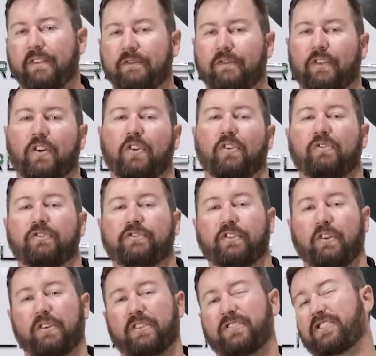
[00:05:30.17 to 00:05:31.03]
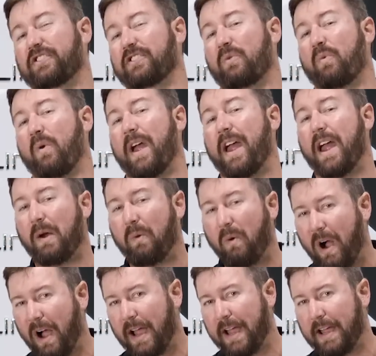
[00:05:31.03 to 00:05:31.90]
inverter has got a square
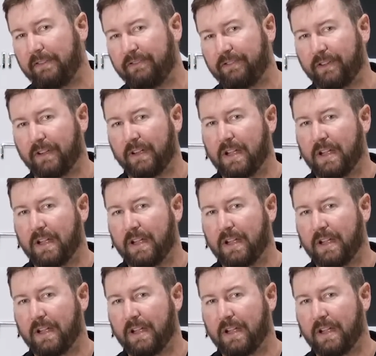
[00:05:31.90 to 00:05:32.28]
wave.